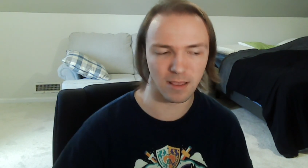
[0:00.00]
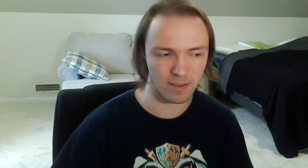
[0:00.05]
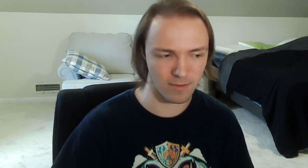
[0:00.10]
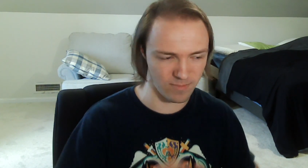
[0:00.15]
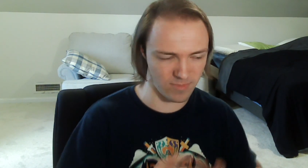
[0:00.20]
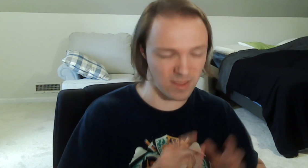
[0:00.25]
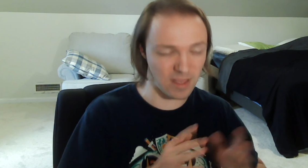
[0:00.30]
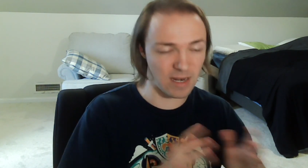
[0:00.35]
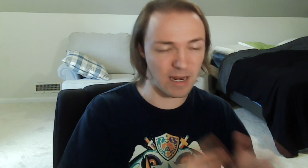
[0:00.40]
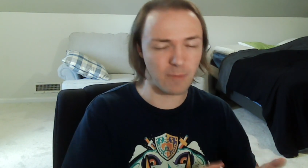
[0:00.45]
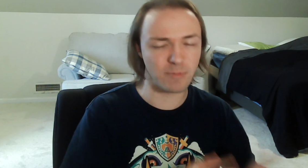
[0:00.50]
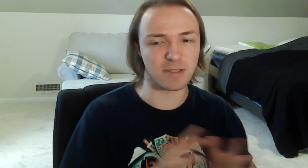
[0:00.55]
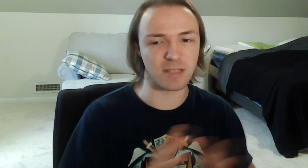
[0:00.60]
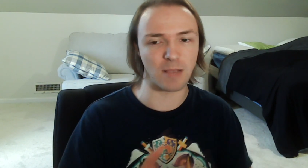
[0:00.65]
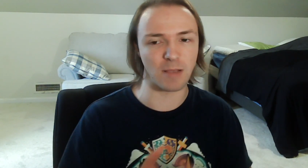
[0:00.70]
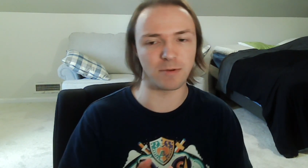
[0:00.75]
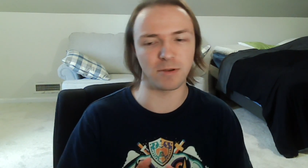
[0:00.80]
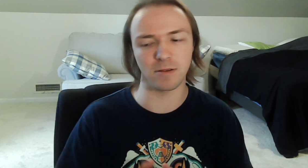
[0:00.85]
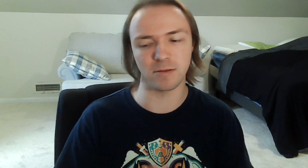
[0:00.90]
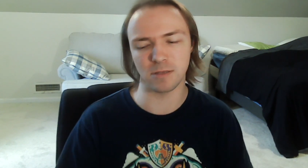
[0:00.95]
limited
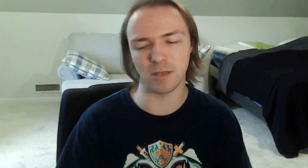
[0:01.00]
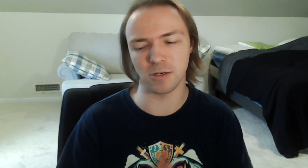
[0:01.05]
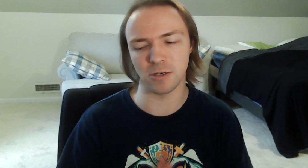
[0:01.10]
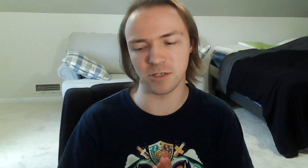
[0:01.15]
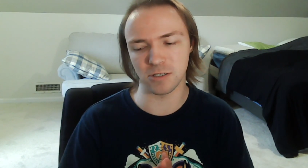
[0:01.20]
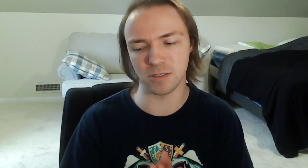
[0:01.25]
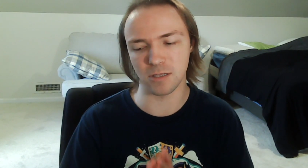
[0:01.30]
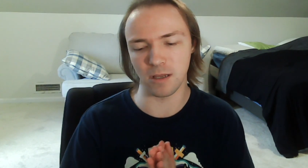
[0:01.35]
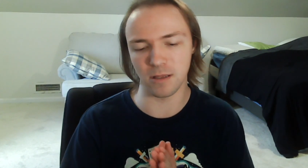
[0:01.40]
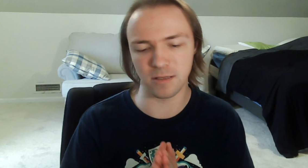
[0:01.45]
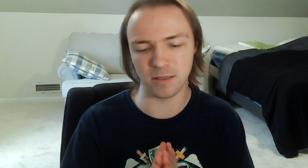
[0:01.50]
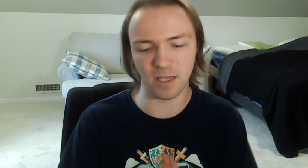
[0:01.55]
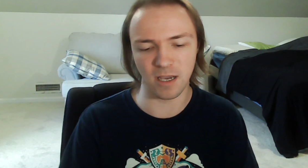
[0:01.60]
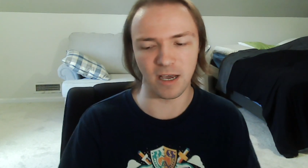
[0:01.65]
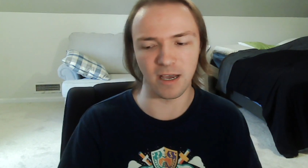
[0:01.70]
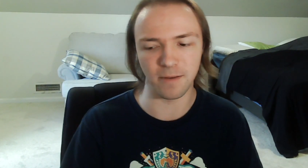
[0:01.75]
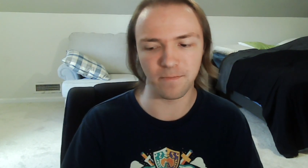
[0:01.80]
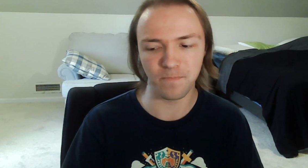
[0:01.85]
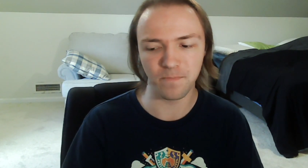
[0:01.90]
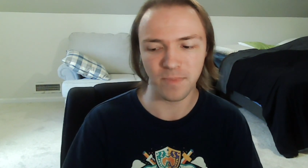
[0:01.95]
time dungeons
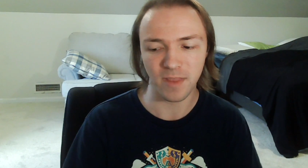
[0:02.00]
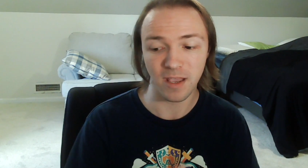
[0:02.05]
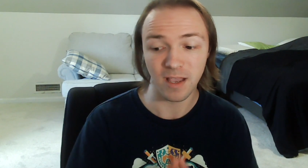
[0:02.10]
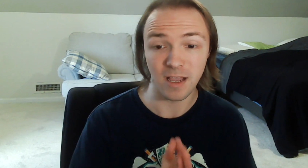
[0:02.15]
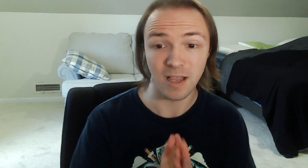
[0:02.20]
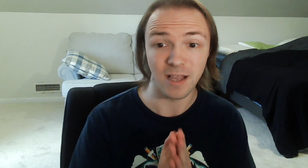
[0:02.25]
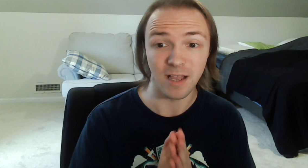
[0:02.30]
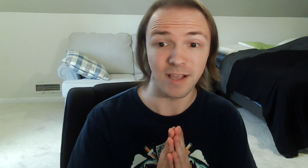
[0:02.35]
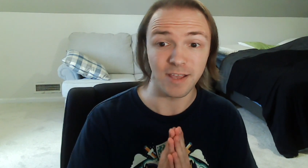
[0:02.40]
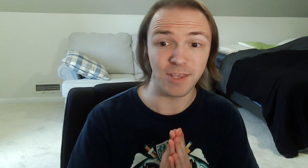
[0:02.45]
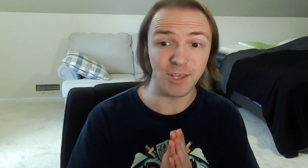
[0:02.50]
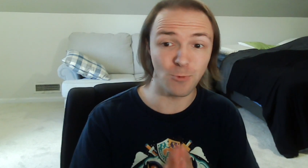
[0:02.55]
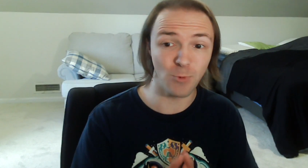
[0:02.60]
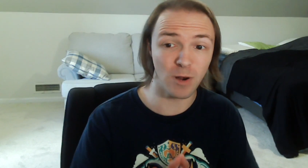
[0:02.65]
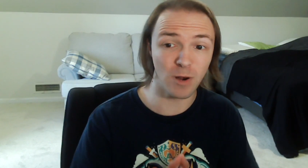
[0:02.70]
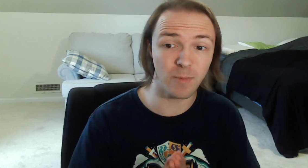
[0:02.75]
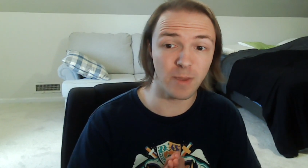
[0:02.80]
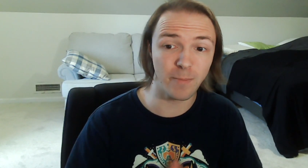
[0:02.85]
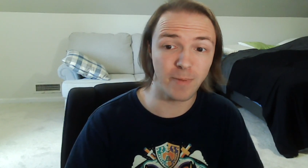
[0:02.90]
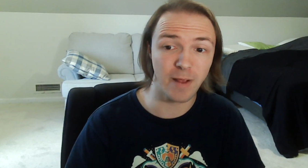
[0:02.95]
done, you
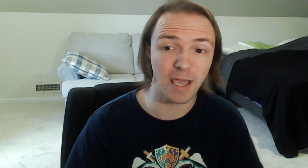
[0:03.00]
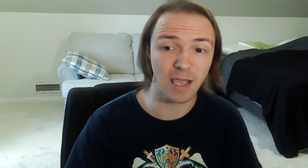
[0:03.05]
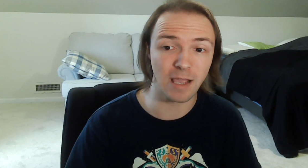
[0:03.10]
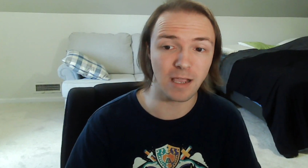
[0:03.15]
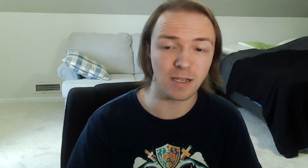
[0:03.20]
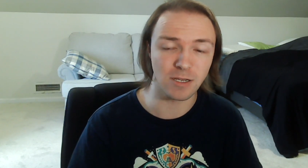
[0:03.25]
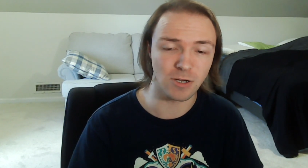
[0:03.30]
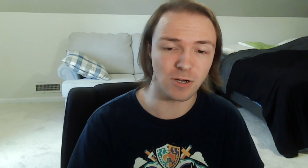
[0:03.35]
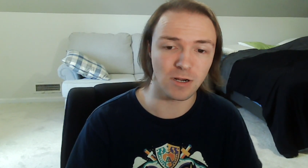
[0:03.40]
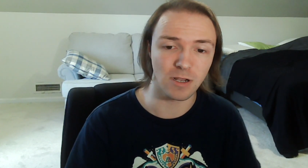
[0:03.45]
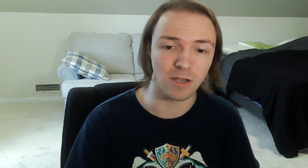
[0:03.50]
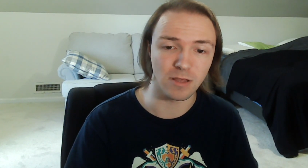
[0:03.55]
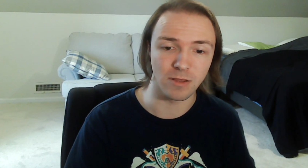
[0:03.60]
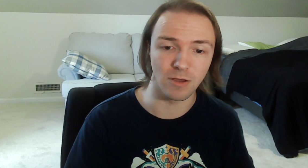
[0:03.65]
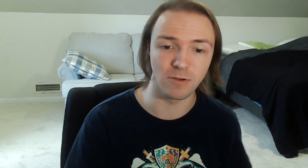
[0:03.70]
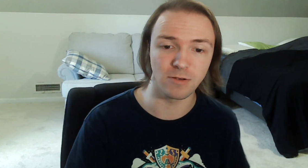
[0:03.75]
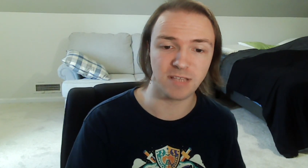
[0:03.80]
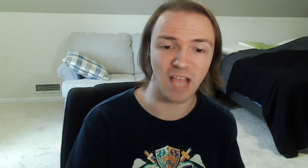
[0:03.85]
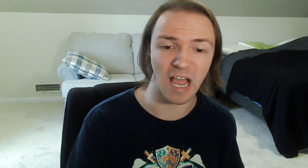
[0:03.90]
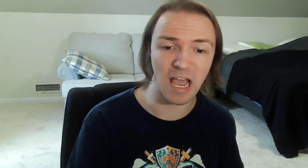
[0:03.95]
want to be playing during
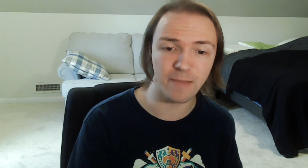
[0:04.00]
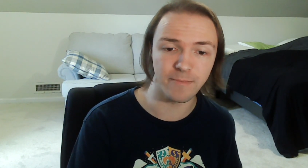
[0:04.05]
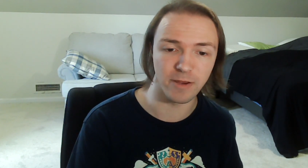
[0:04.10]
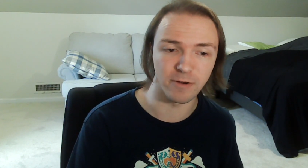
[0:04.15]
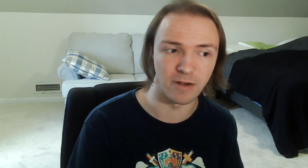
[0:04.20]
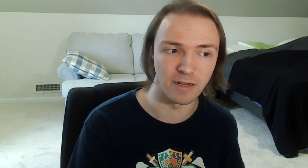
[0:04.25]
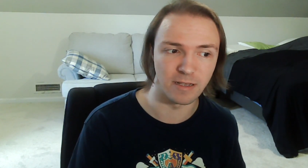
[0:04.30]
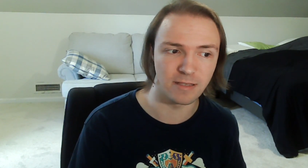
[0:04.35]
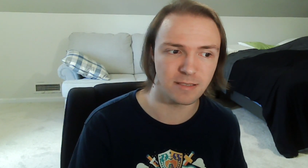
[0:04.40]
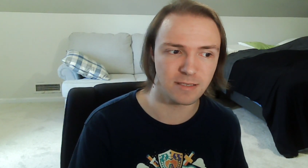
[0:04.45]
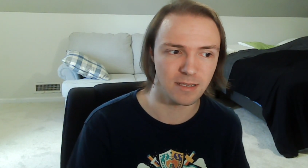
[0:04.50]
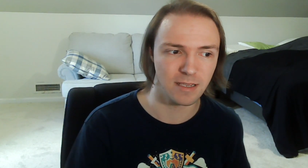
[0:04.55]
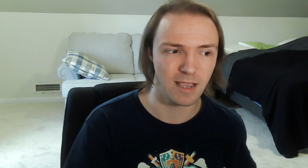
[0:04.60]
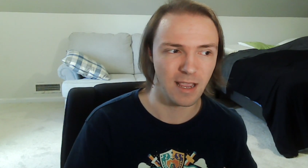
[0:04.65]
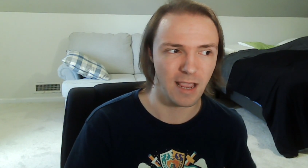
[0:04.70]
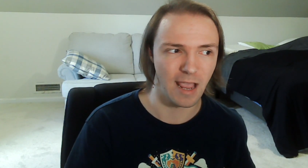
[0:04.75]
those time periods.